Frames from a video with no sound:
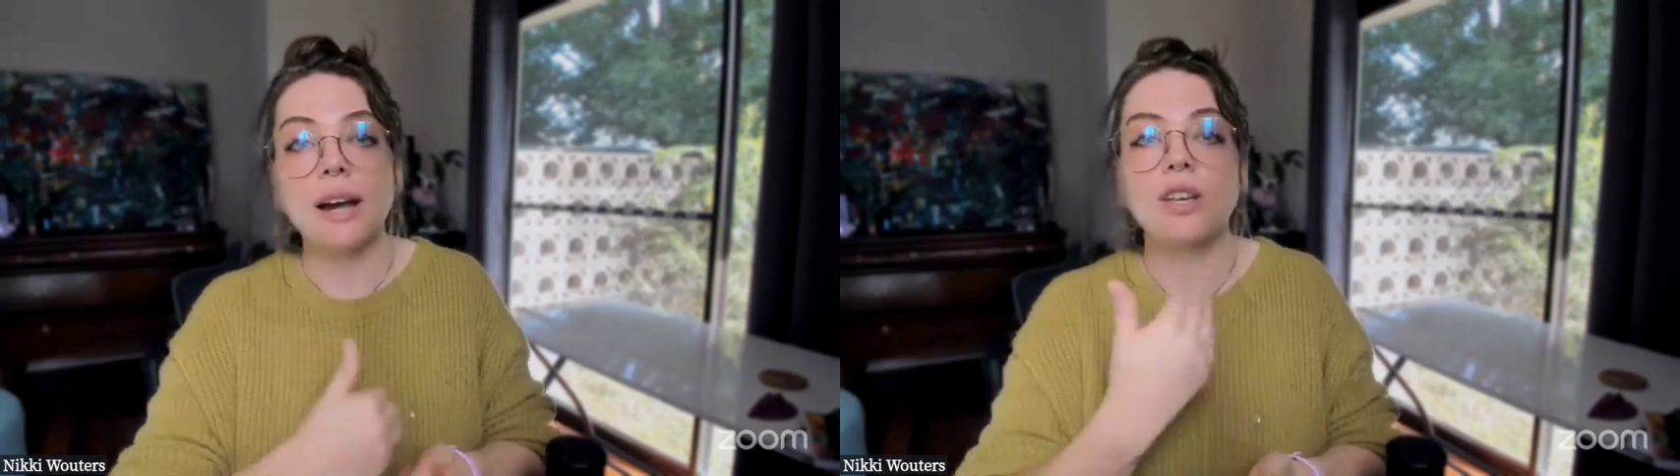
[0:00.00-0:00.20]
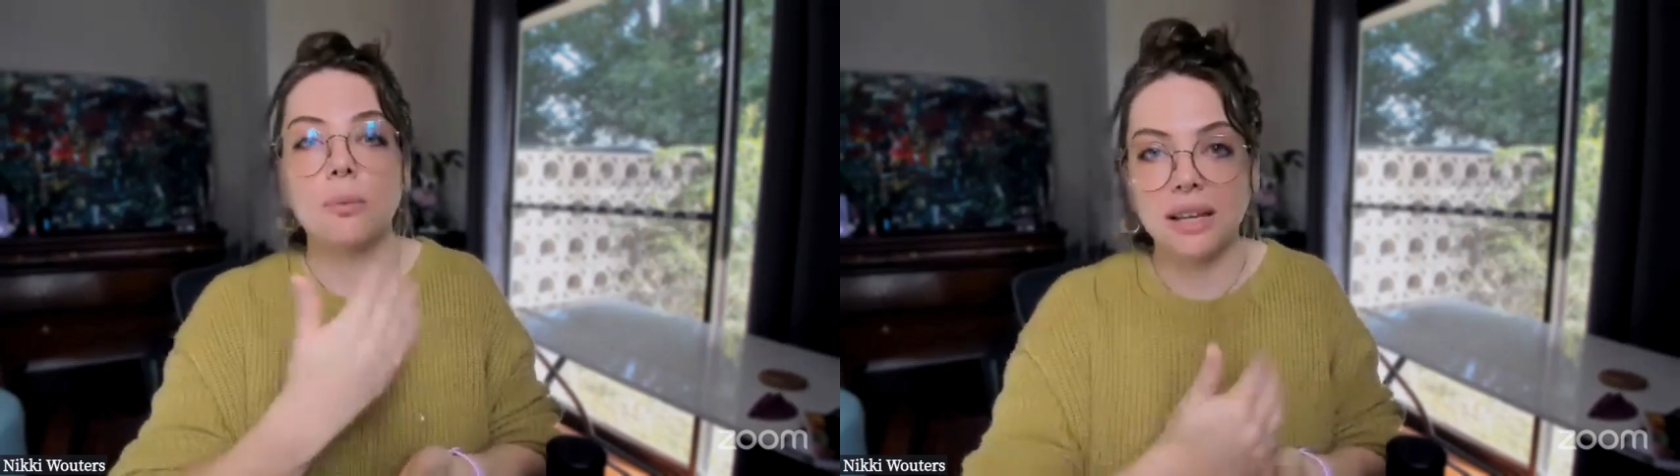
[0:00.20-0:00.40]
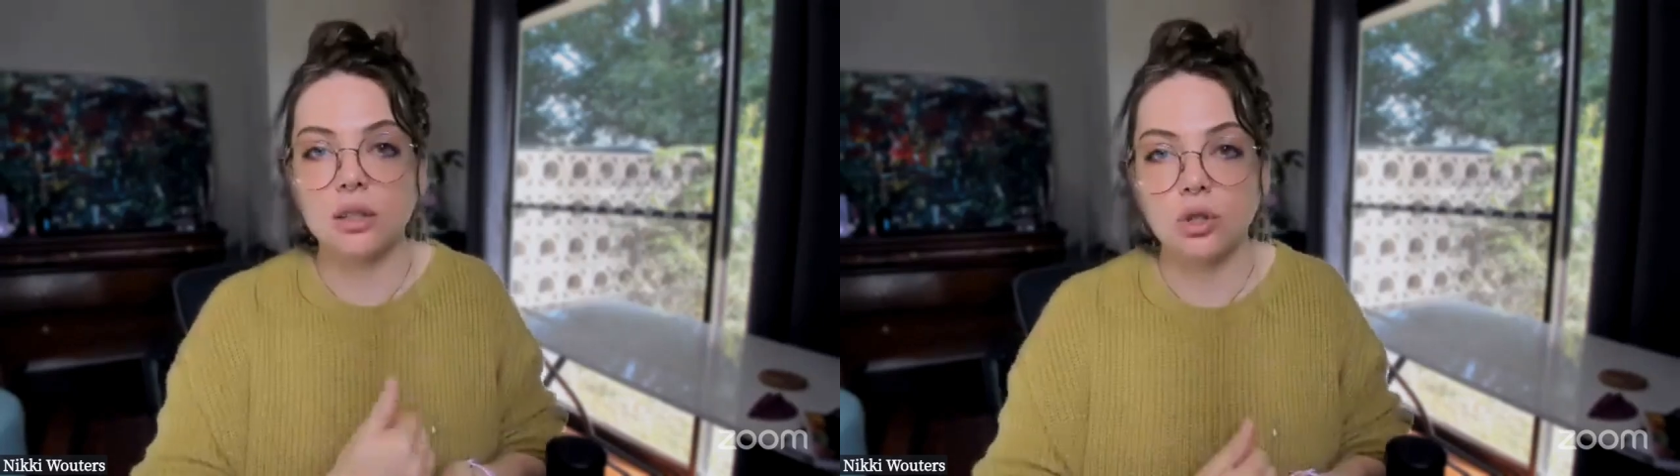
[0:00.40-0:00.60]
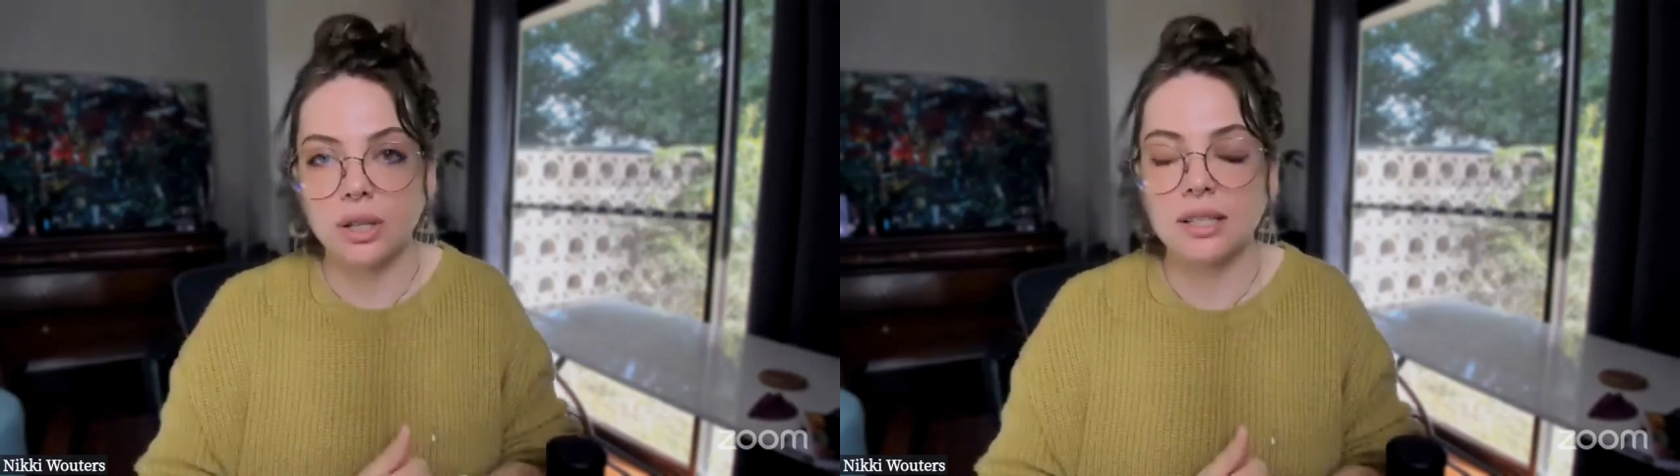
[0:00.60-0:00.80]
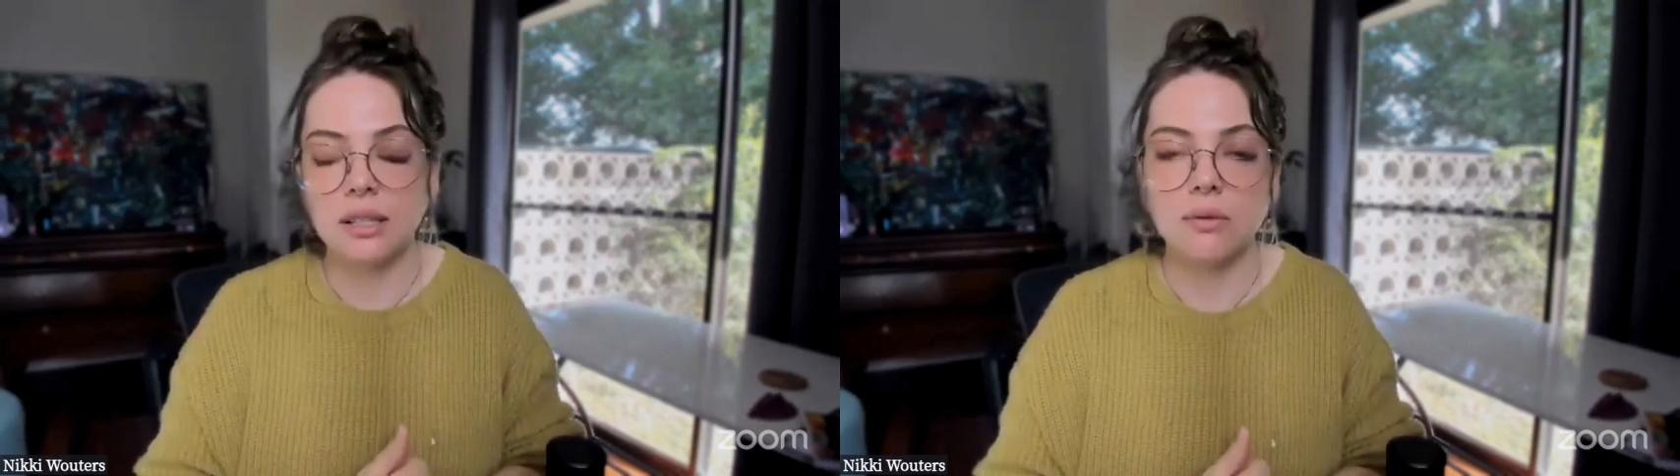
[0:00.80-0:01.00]
you made the
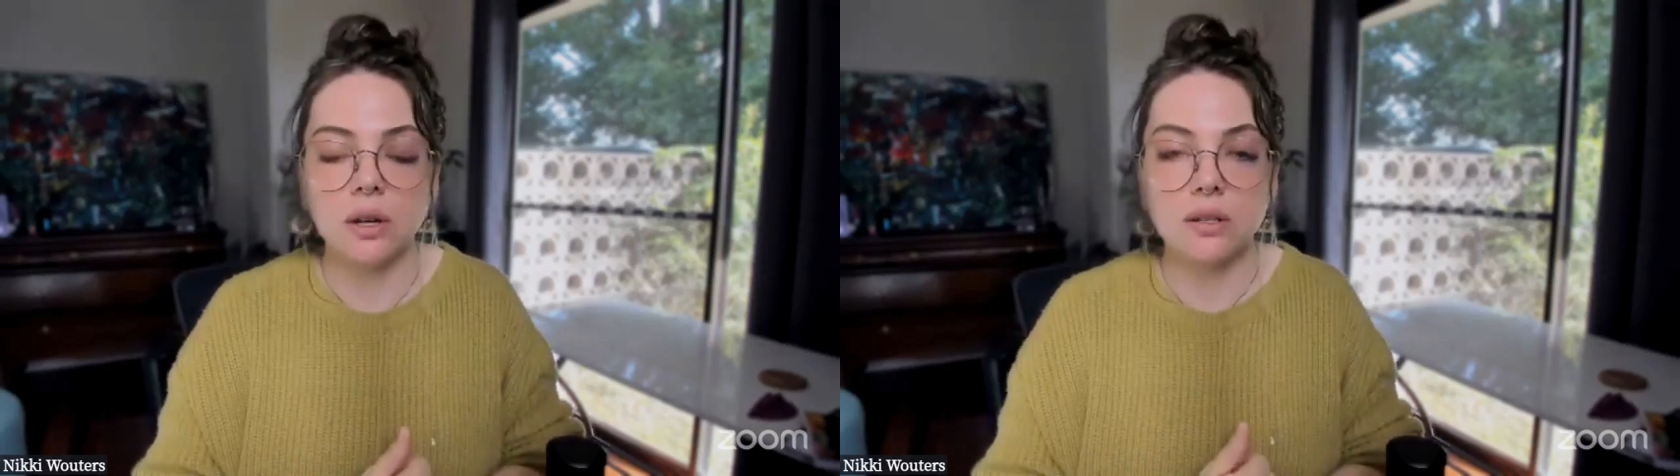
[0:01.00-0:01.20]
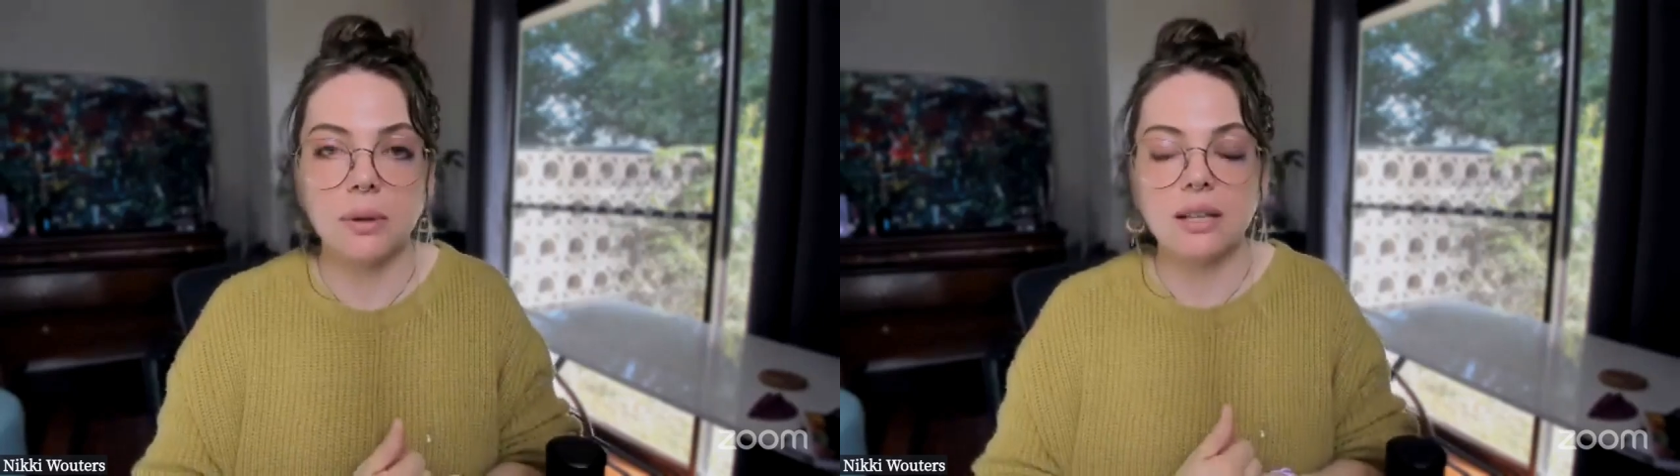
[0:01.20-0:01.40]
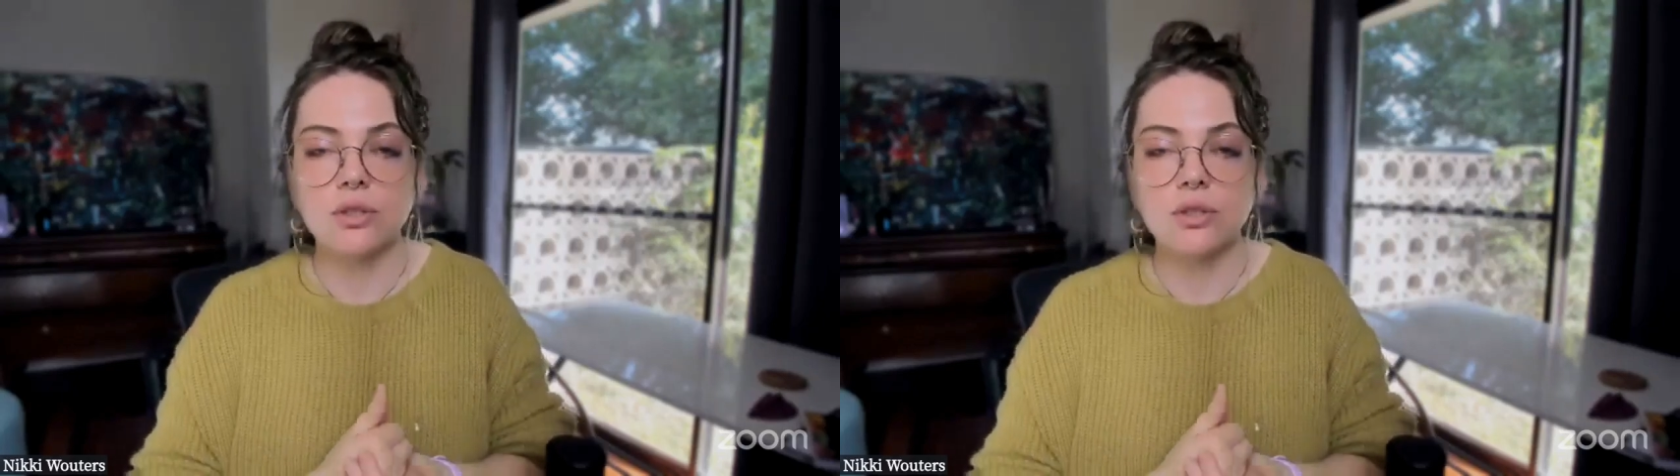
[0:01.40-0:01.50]
choice in the first place.